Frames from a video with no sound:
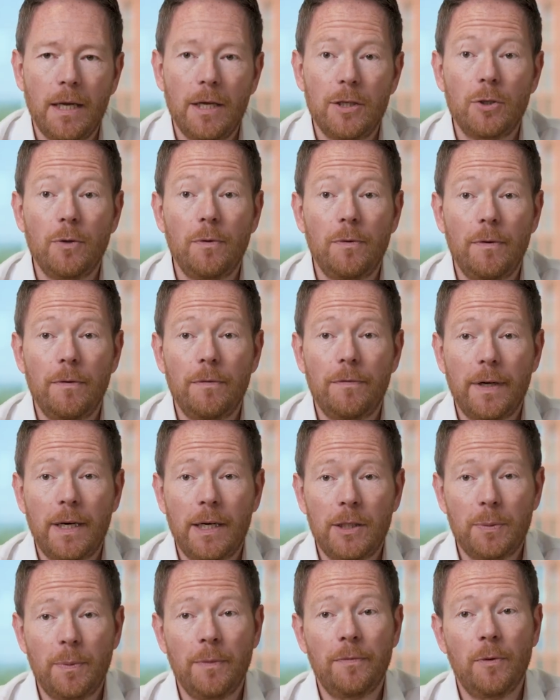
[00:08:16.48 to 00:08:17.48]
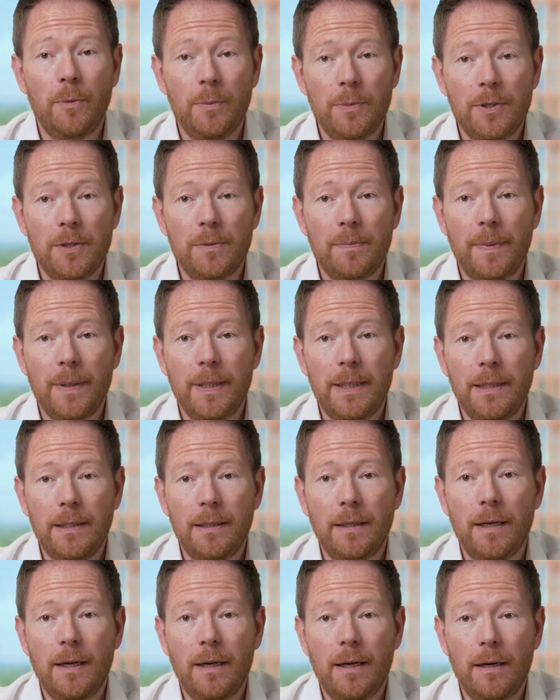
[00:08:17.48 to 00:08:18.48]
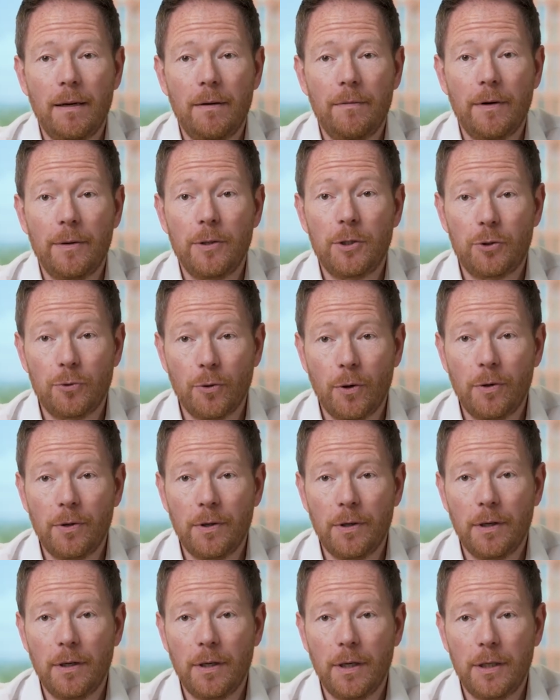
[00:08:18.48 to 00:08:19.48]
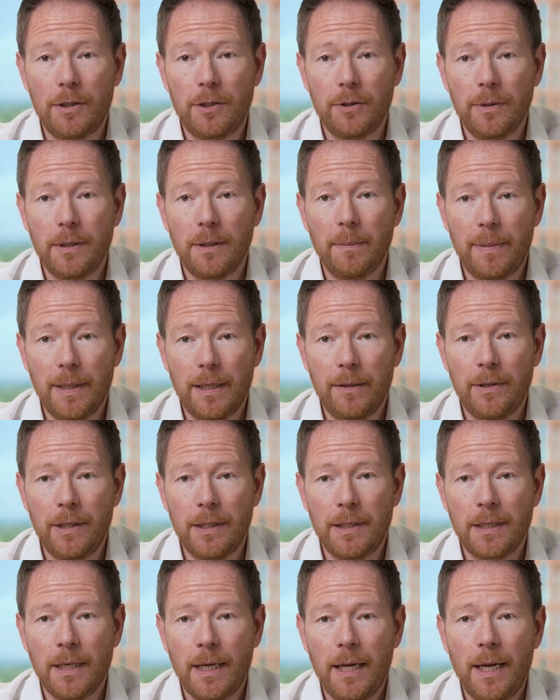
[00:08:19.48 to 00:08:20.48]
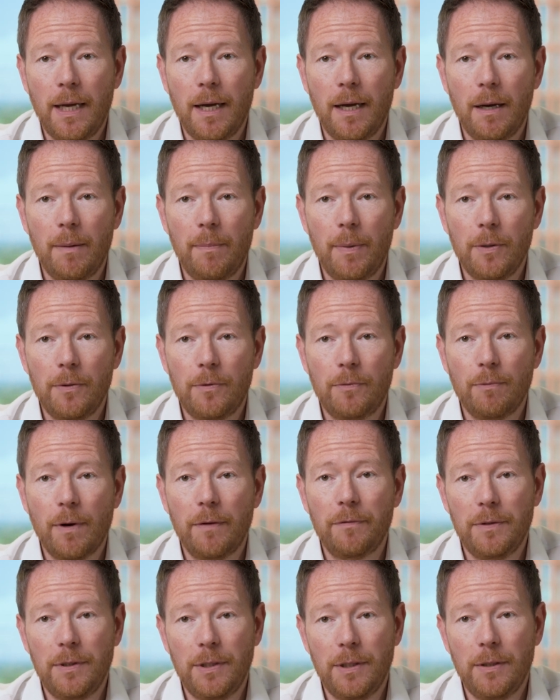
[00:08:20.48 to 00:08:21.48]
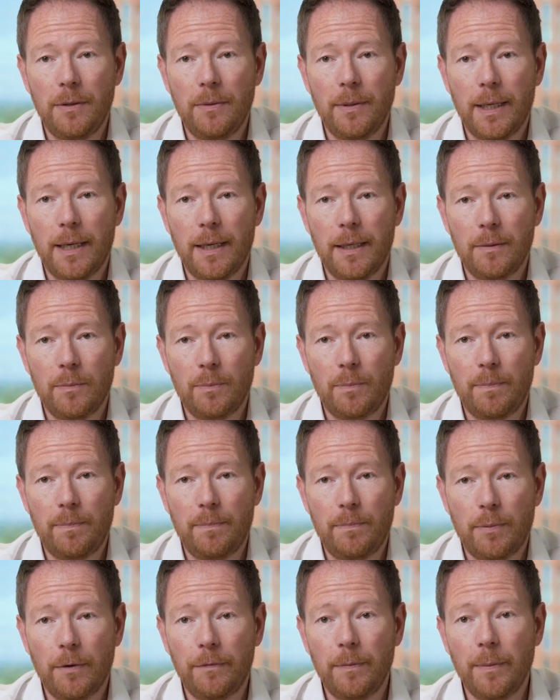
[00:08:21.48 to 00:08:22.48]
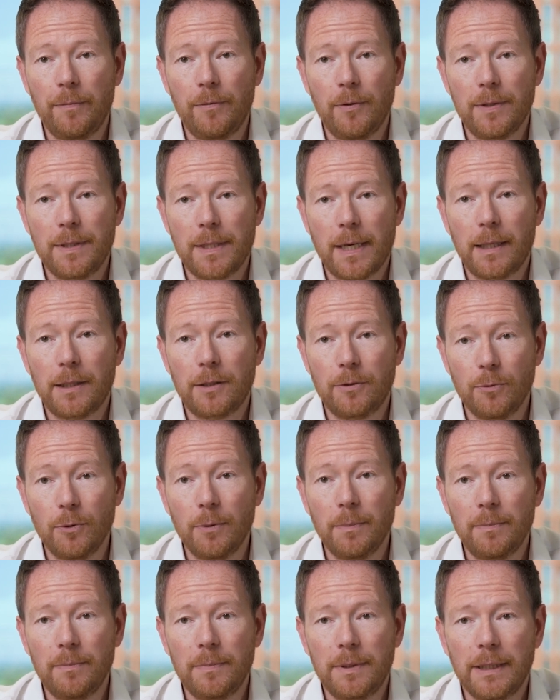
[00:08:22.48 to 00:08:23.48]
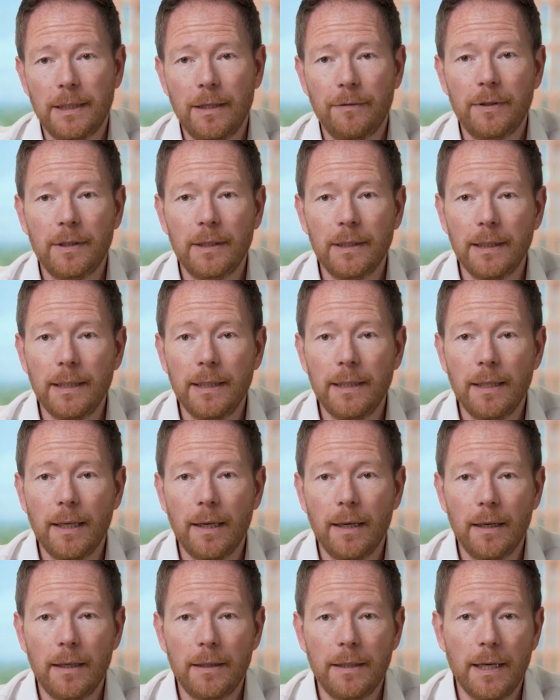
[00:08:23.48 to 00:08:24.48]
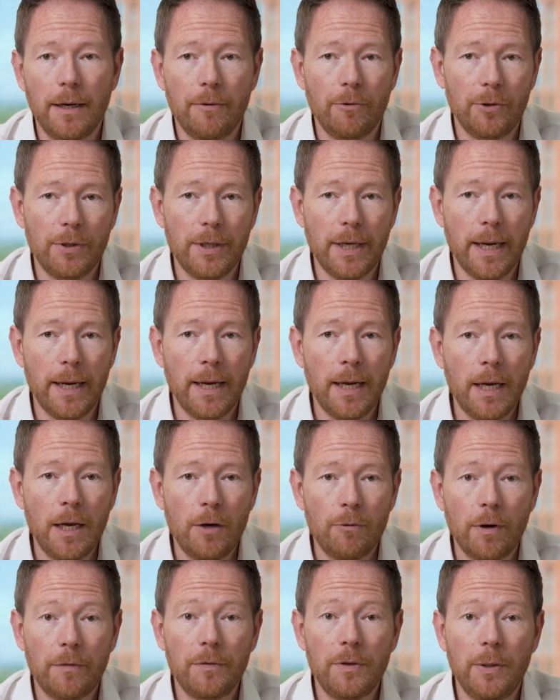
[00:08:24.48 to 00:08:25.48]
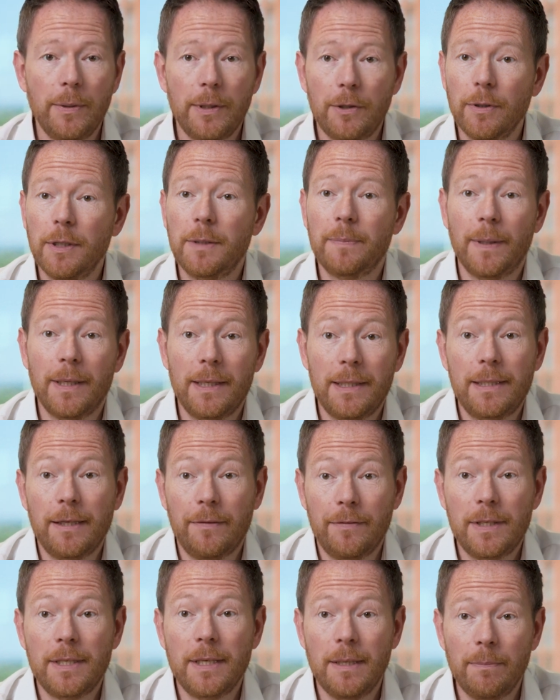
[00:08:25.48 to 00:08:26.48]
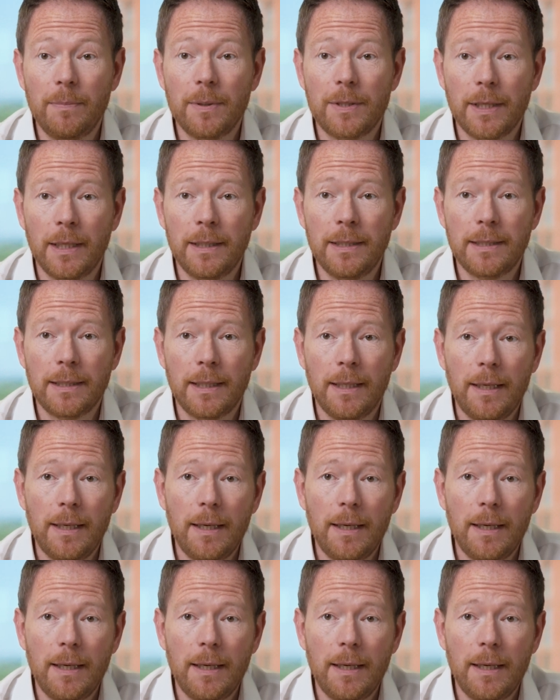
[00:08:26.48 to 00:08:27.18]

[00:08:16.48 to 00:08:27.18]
So financial performance has been very strong during the period. Both revenue and profit before tax are up significantly year on year. Revenue increased by 17%.